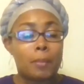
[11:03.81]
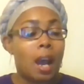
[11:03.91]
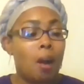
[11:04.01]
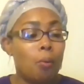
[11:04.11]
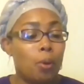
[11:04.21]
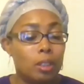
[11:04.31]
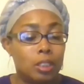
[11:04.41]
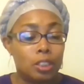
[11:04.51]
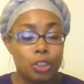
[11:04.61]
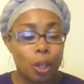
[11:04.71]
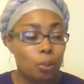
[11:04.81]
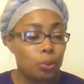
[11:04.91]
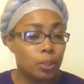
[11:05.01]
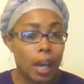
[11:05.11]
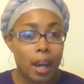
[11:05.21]
I wanted to show
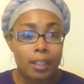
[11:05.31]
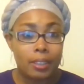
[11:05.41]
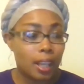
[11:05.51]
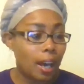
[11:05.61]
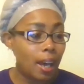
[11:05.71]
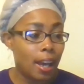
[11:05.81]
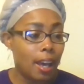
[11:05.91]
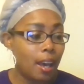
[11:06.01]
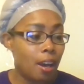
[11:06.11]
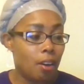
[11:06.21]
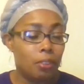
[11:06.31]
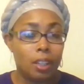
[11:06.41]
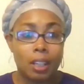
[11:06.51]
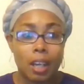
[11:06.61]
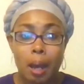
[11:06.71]
you guys, I have
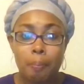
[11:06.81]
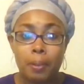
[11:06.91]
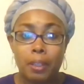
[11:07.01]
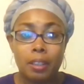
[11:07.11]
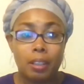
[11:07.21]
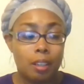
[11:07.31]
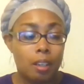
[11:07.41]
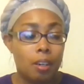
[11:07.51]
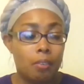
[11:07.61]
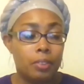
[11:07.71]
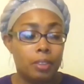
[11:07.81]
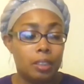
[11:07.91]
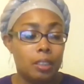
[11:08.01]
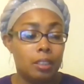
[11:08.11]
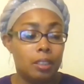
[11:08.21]
a copy of
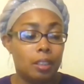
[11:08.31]
the